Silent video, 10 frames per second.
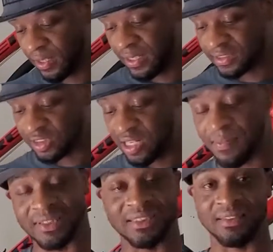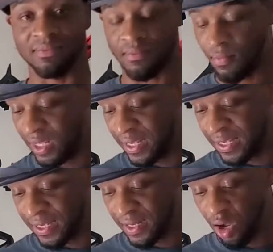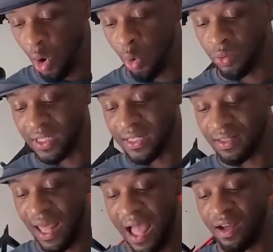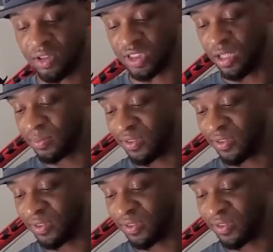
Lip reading: is limited. It only allows up to